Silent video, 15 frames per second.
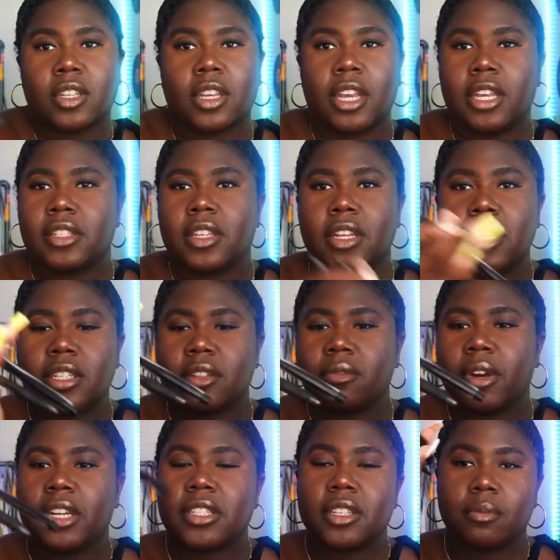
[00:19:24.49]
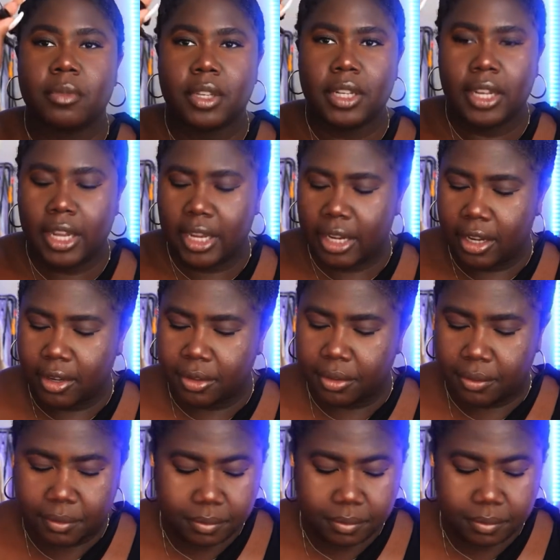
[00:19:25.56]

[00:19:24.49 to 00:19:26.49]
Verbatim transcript: case I need to write something down.